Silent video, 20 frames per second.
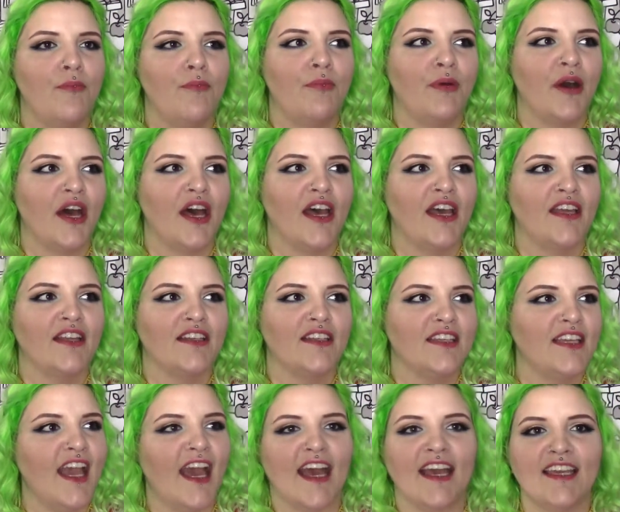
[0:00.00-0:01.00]
But
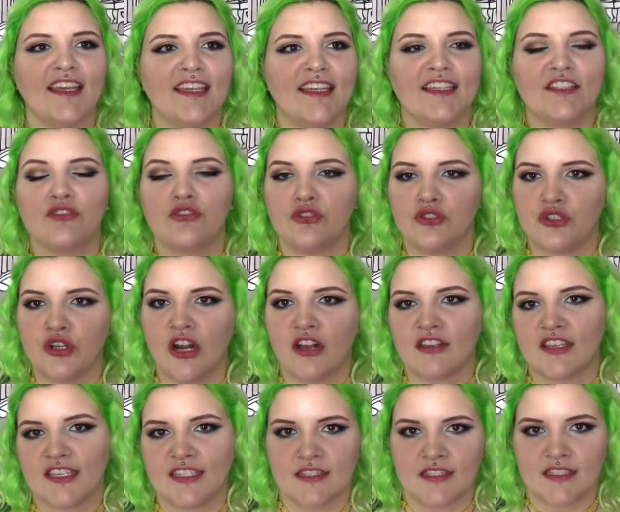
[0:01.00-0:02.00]
yeah, he gets
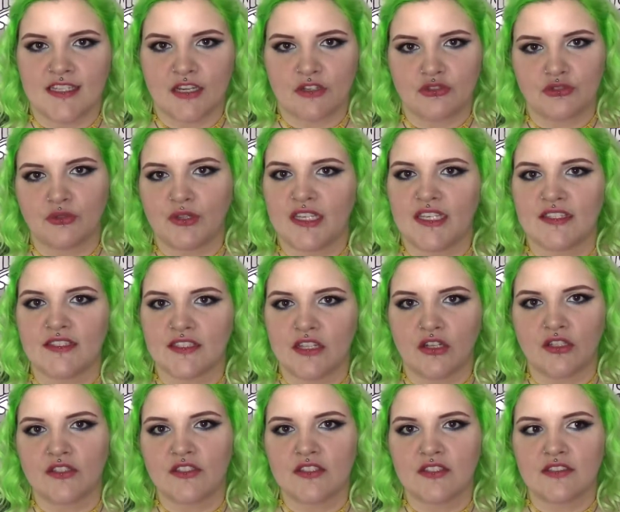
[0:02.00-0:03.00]
drunk and sexually
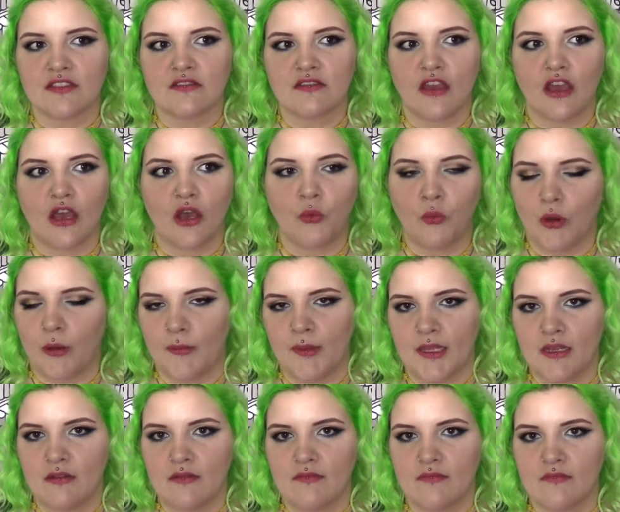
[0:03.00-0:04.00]
assaults a
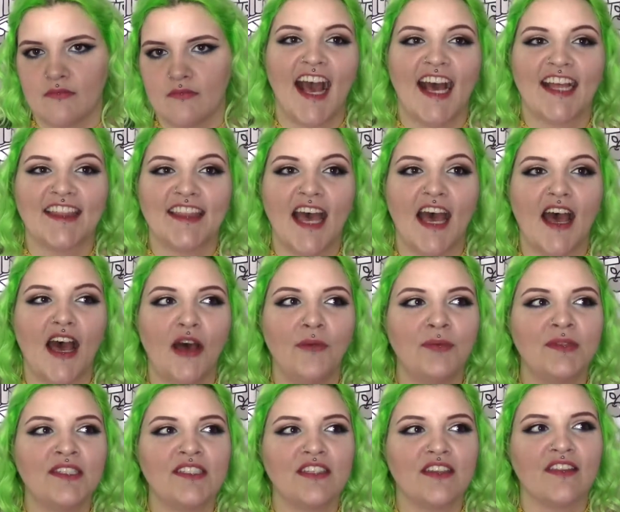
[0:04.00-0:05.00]
woman.
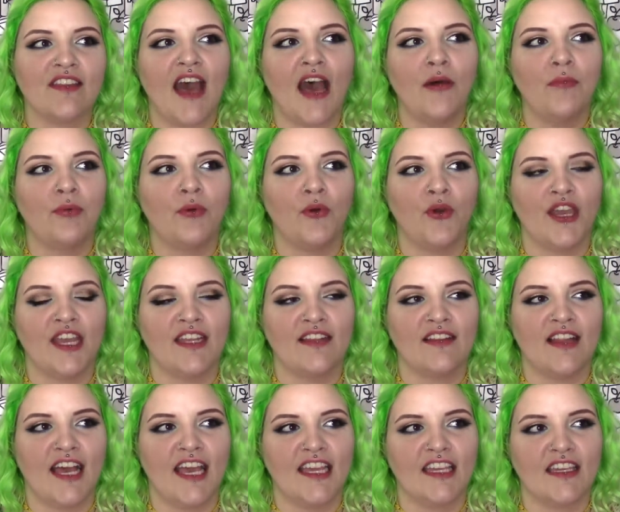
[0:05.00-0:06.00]
Up until that
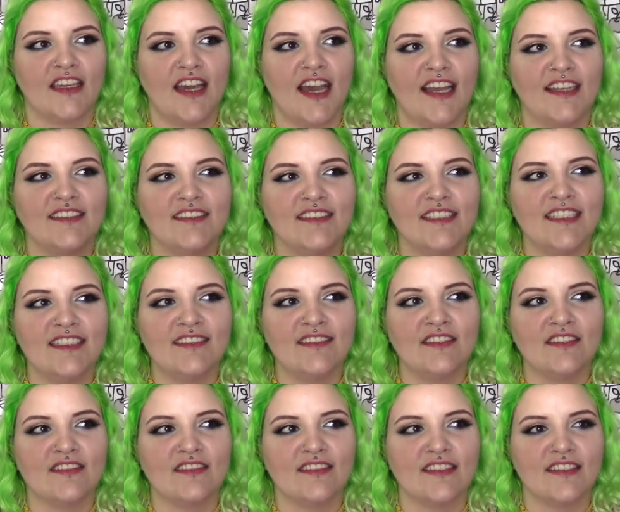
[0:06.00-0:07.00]
point, like, I
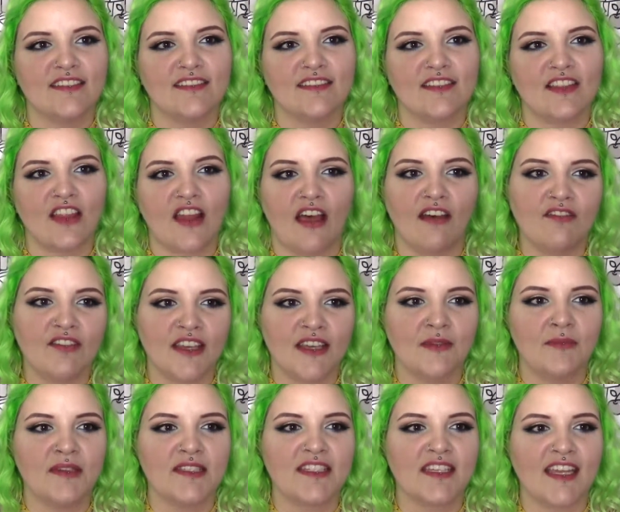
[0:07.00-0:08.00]
didn't love
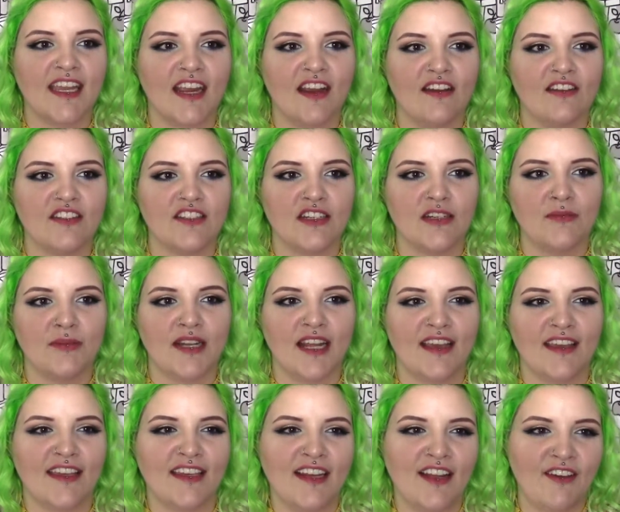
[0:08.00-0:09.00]
him as a character, but
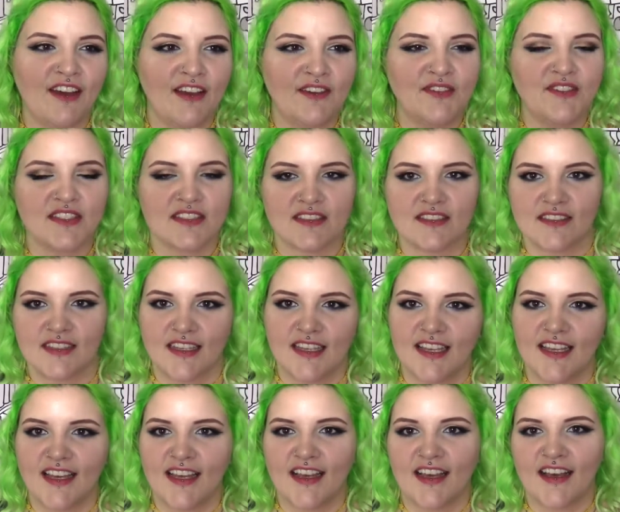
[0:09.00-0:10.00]
I
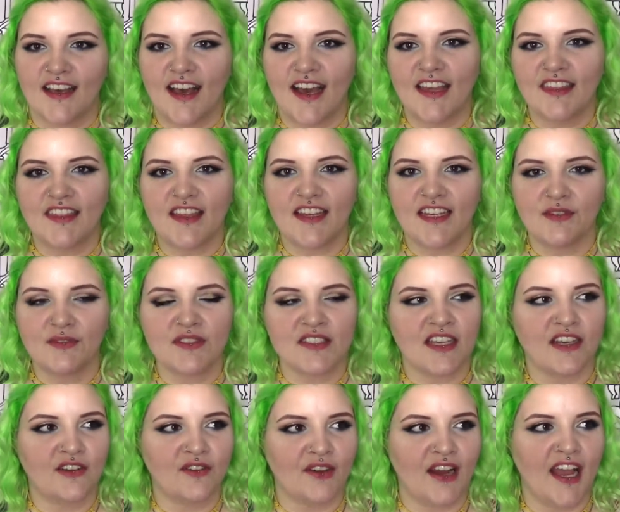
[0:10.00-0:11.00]
I thought he was
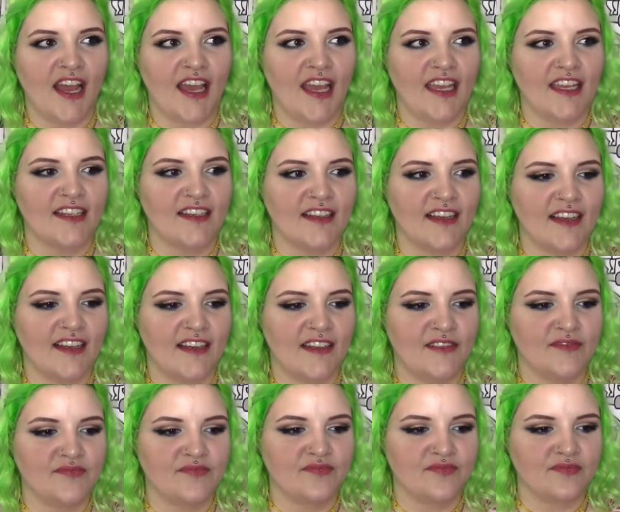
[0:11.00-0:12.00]
alright.
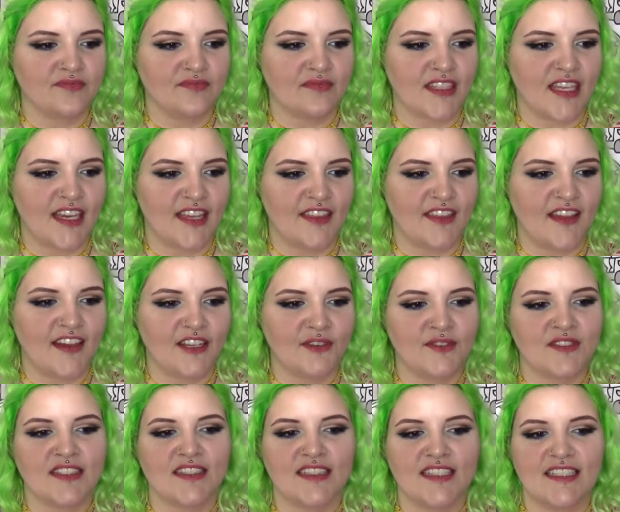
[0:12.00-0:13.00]
I thought he
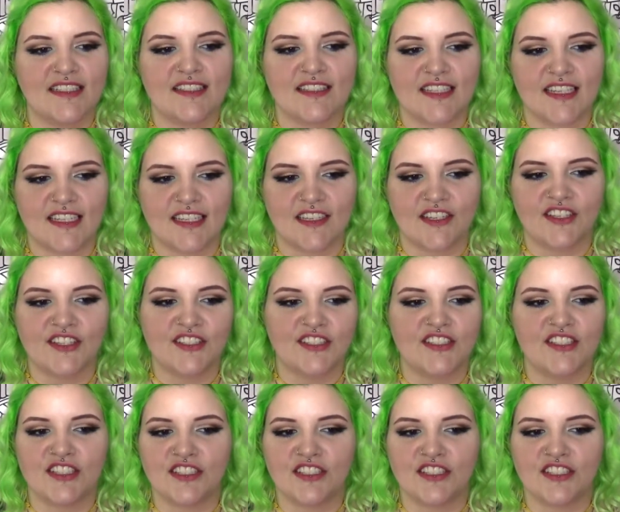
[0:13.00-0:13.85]
was at least like a good